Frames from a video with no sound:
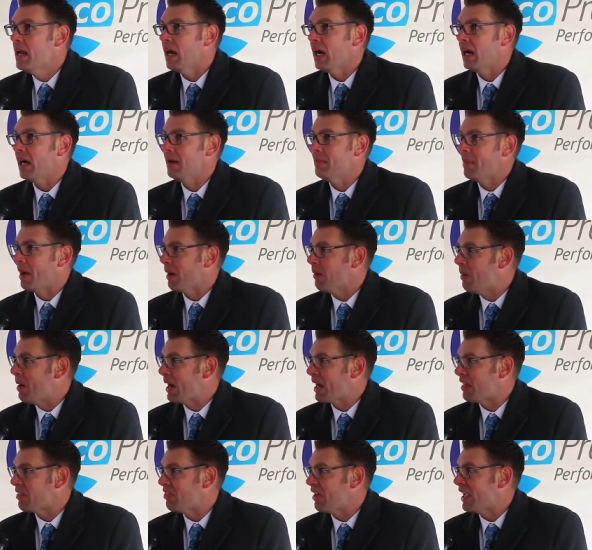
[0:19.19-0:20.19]
Um, I
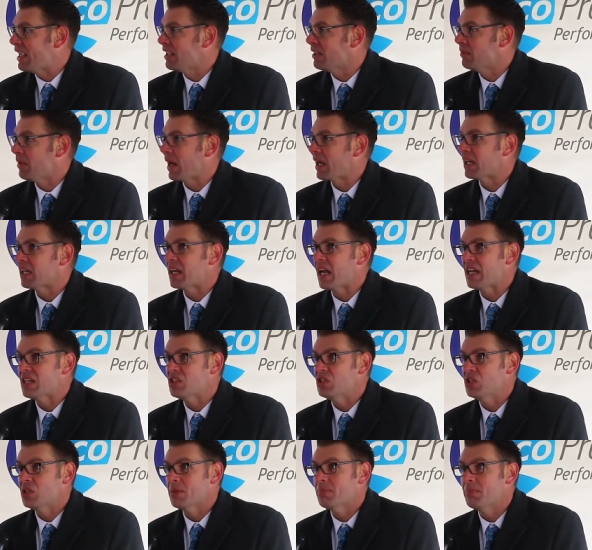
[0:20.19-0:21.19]
want to thank and
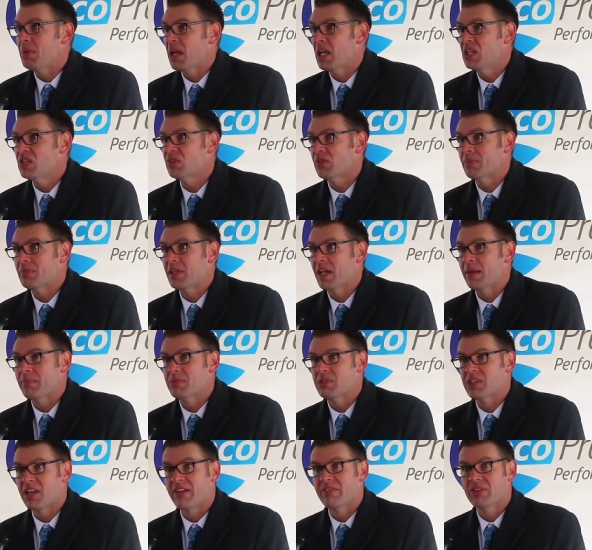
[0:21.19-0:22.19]
recognize Jim Page from the
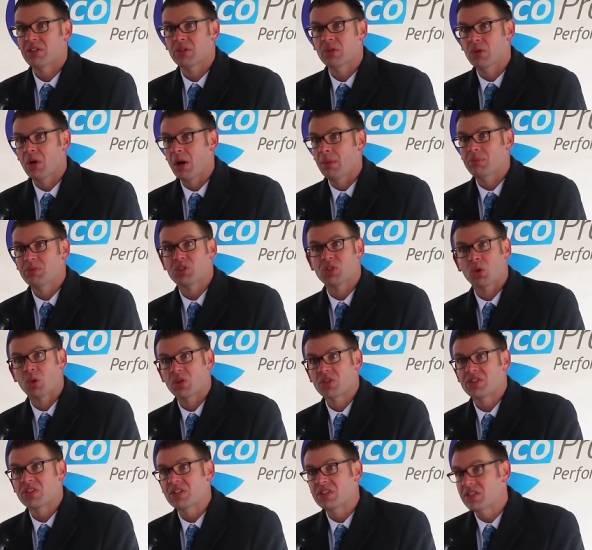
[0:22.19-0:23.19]
M7 who helped
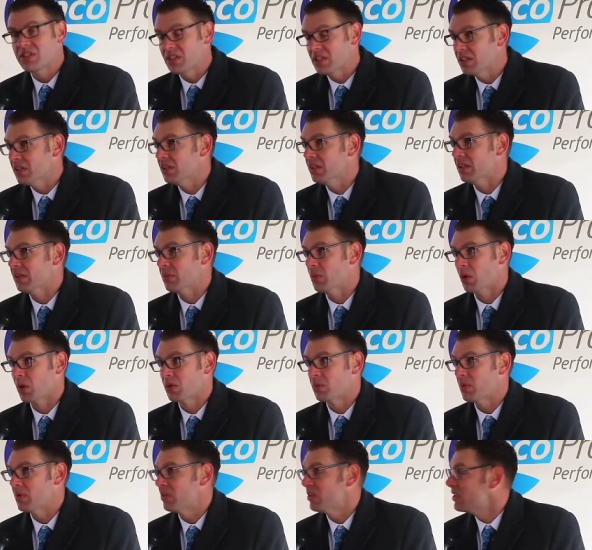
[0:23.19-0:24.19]
source this deal and
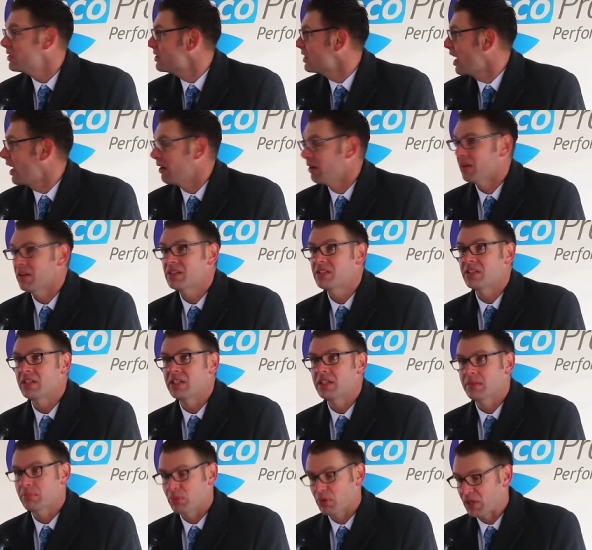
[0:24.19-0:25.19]
work with us
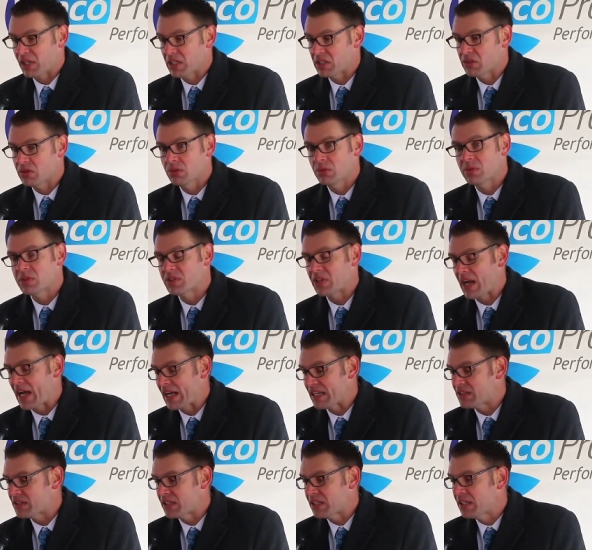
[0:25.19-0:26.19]
tirelessly to bring it to
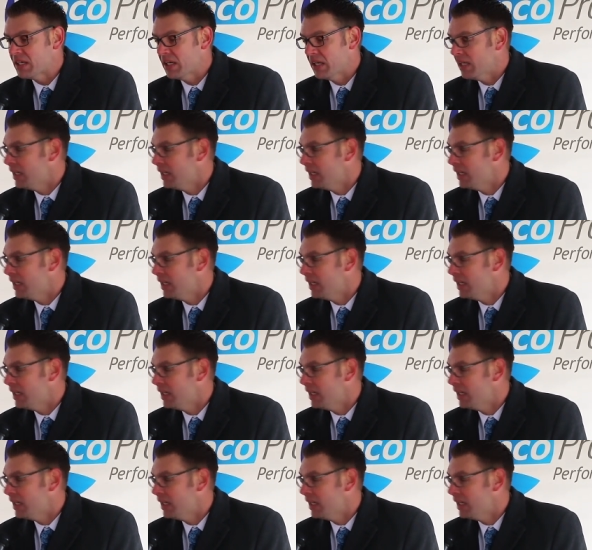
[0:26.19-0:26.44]
Wisconsin.